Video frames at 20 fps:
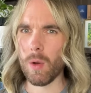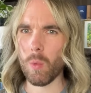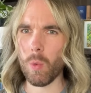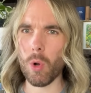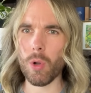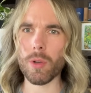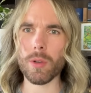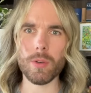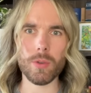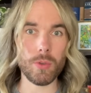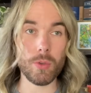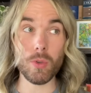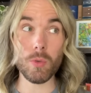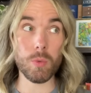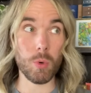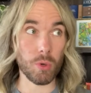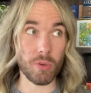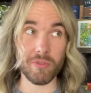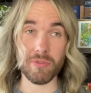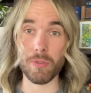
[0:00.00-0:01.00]
what new
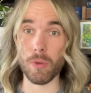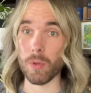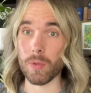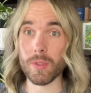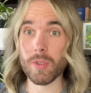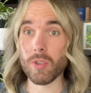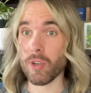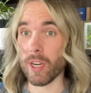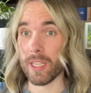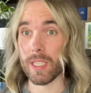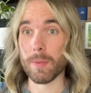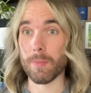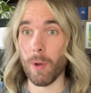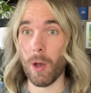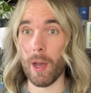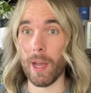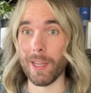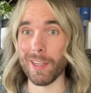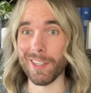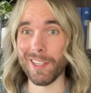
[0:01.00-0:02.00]
waterfalls
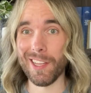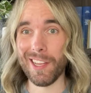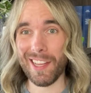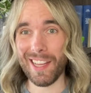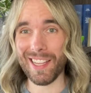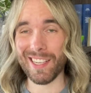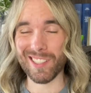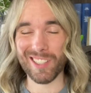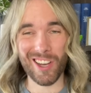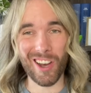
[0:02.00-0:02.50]
transpired. And